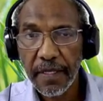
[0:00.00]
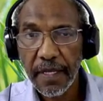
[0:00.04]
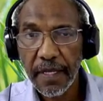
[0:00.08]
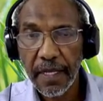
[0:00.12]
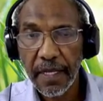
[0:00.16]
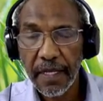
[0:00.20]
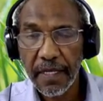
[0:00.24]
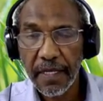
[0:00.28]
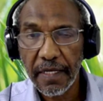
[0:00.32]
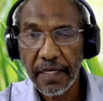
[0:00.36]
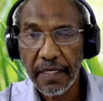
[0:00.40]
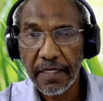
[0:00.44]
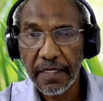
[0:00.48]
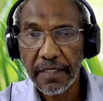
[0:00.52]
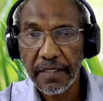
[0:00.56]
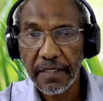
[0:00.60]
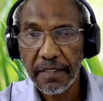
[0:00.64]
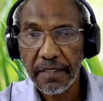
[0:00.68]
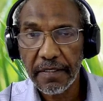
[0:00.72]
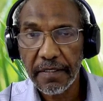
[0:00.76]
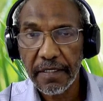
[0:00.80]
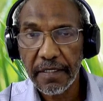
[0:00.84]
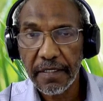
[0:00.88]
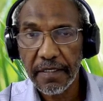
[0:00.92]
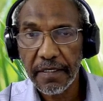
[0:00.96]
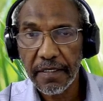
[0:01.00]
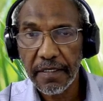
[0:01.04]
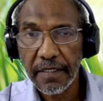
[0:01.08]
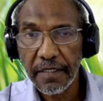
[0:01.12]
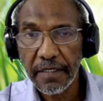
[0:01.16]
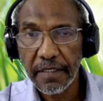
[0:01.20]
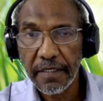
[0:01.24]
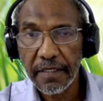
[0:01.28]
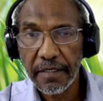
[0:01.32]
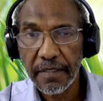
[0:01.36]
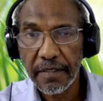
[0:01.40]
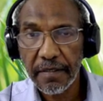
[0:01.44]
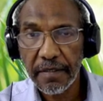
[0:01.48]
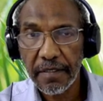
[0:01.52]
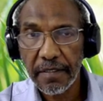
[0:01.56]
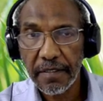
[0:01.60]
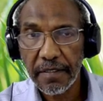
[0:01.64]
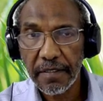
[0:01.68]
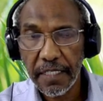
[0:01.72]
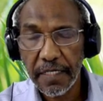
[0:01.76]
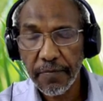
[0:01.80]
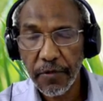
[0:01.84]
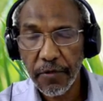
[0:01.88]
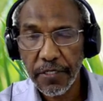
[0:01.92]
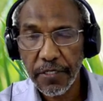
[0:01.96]
And in the
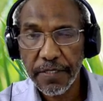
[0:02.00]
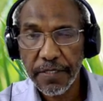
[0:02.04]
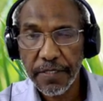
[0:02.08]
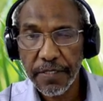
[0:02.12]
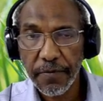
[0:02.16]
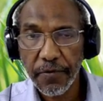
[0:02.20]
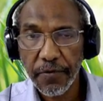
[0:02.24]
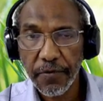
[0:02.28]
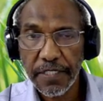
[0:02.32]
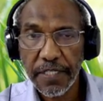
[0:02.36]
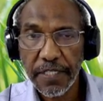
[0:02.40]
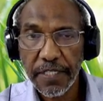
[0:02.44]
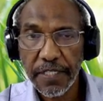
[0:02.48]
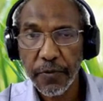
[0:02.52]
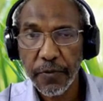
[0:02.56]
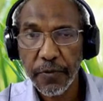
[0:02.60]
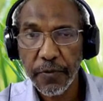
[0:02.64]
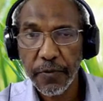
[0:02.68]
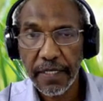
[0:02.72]
interpolation process,